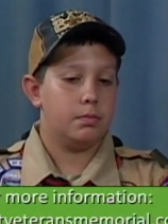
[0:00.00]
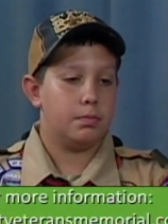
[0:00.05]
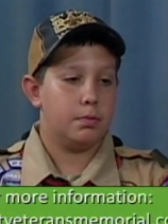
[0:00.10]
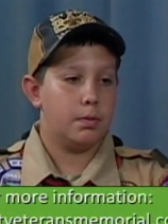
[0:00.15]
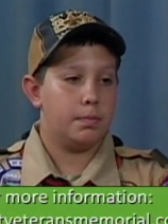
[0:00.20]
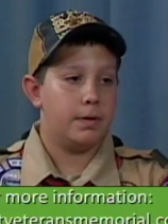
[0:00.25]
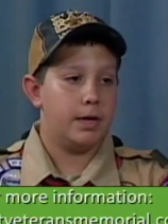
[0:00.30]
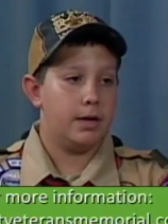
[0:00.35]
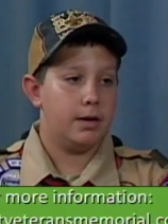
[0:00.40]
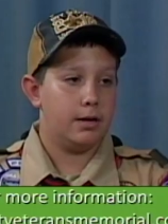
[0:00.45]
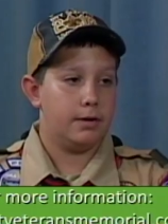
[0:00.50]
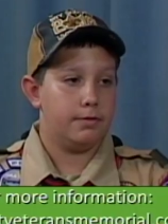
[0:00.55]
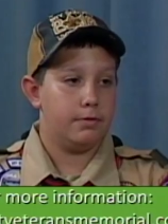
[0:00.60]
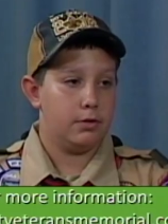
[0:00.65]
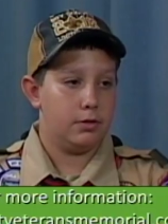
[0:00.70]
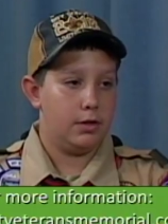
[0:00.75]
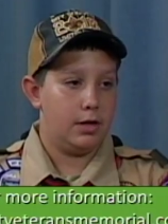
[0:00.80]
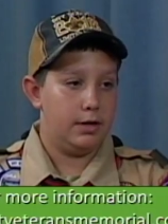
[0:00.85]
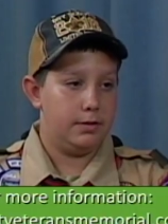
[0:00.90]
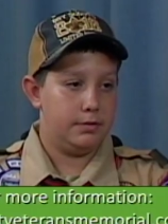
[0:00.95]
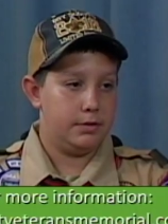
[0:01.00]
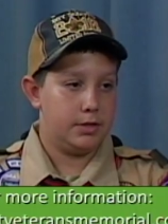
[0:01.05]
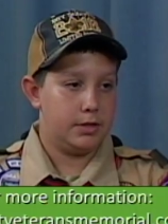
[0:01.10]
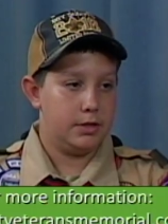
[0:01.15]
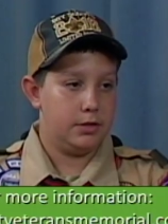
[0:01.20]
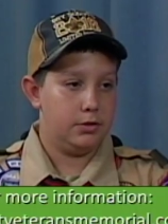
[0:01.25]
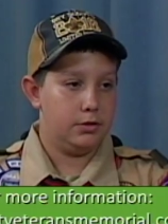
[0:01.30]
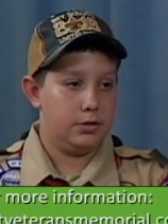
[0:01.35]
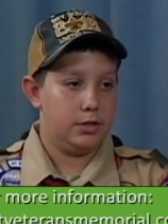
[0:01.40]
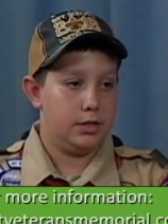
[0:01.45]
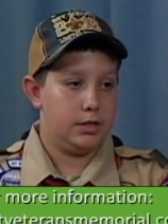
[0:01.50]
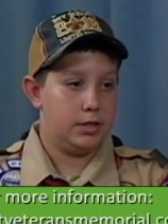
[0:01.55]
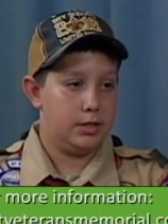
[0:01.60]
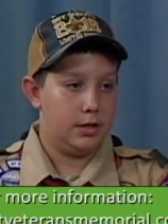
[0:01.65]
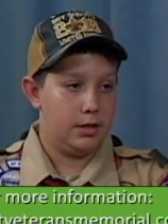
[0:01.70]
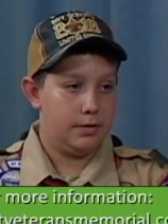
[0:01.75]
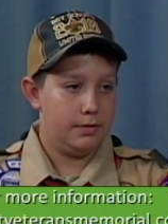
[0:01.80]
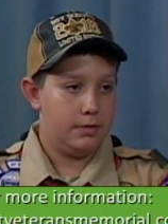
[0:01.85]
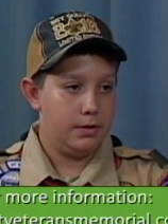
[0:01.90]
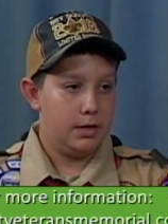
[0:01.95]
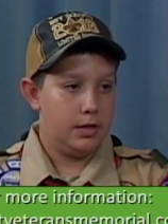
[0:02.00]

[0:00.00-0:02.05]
preparing for life skills and stuff.